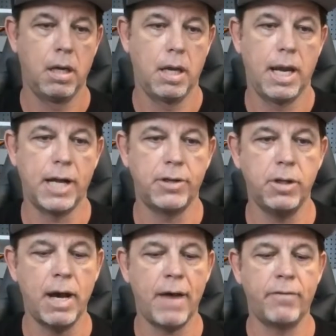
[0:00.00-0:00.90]
And I
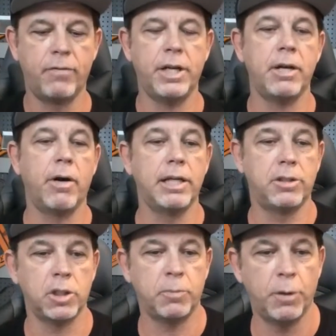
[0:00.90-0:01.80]
do have a video I
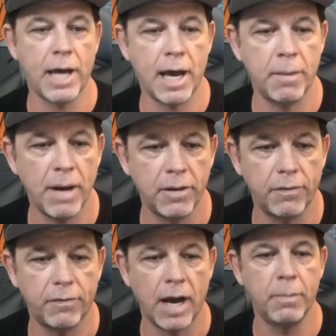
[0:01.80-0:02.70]
just put out about the
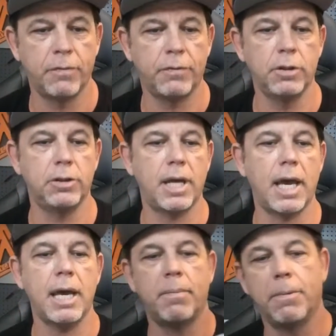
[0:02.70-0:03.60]
FibaFuse
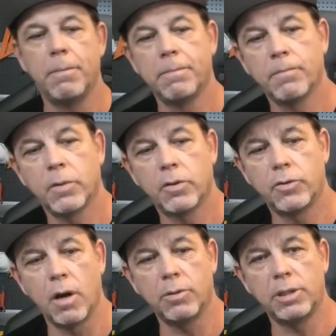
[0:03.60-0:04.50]
tape,
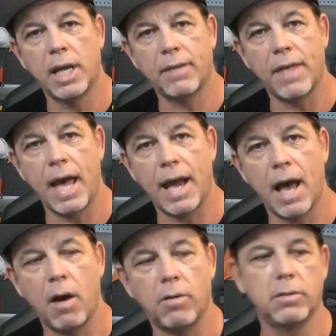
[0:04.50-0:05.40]
so check that
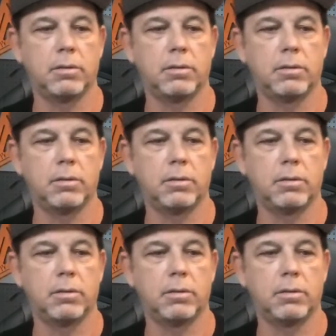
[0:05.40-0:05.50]
out.